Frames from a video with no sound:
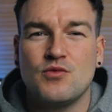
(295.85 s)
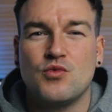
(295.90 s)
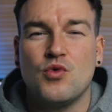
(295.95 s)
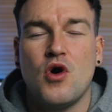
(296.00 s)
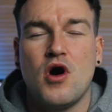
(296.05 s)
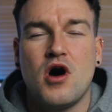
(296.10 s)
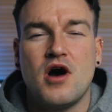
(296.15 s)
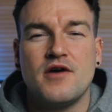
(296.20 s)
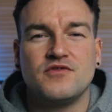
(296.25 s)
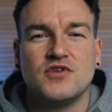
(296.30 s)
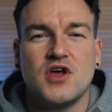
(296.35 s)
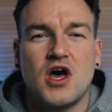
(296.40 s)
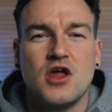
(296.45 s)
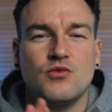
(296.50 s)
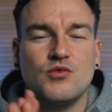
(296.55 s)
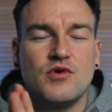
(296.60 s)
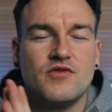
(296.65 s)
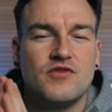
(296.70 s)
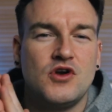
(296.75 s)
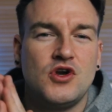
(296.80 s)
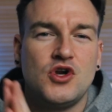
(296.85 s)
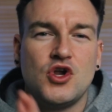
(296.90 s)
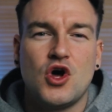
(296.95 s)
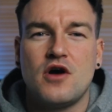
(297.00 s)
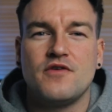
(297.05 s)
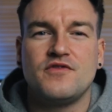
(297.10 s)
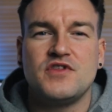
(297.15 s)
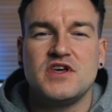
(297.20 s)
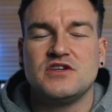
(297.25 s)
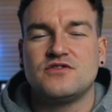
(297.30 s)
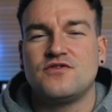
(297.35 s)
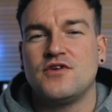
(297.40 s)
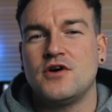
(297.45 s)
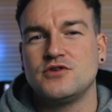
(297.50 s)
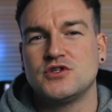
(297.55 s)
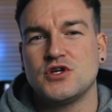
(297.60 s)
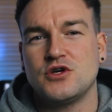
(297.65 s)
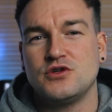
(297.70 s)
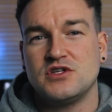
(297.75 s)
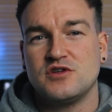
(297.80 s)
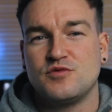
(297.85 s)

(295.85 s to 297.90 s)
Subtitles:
what I've done with a lot of these photos,